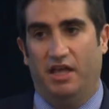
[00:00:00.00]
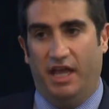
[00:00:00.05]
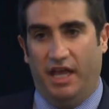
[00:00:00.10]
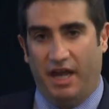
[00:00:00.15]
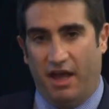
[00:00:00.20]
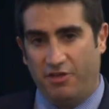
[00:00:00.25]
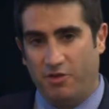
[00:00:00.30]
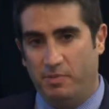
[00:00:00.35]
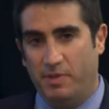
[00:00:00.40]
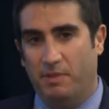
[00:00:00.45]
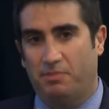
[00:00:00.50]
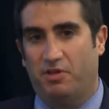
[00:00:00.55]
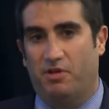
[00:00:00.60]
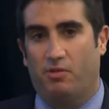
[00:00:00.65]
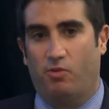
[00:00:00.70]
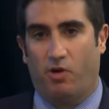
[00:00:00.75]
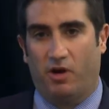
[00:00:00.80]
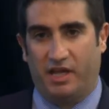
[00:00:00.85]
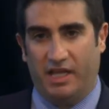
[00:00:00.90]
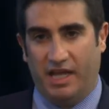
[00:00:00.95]
and other people are
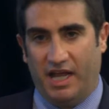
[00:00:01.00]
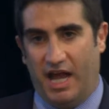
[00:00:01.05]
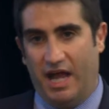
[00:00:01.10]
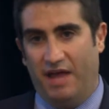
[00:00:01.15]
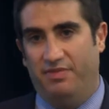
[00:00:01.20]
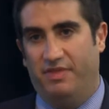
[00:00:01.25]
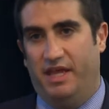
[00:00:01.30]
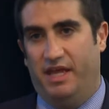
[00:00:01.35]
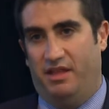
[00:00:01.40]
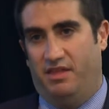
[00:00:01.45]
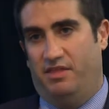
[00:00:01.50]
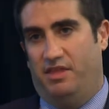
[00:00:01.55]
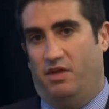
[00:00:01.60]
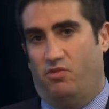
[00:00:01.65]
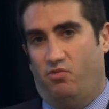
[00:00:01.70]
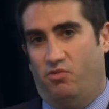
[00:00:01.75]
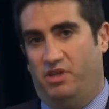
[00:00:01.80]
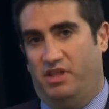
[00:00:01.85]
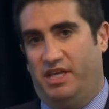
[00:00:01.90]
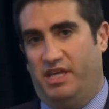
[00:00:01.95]
working on that,
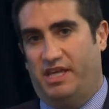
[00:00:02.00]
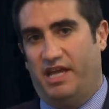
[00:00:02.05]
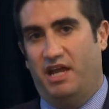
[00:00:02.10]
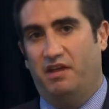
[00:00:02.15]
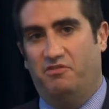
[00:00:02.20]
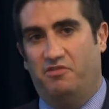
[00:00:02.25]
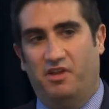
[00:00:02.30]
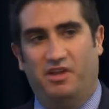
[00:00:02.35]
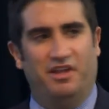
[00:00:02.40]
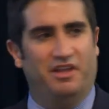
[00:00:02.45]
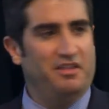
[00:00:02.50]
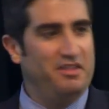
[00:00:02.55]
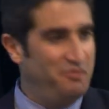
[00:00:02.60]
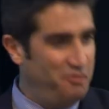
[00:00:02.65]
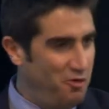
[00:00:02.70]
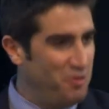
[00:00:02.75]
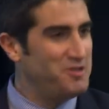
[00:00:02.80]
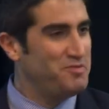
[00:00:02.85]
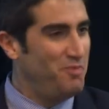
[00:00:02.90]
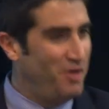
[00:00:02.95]
that really kind of
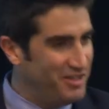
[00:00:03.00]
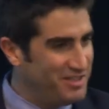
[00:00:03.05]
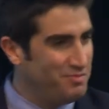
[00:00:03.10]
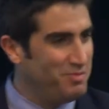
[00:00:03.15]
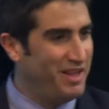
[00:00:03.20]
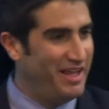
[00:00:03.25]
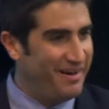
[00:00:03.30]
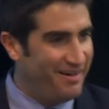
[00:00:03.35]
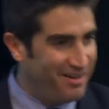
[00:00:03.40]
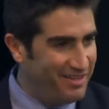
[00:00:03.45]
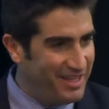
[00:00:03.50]
force multiplier.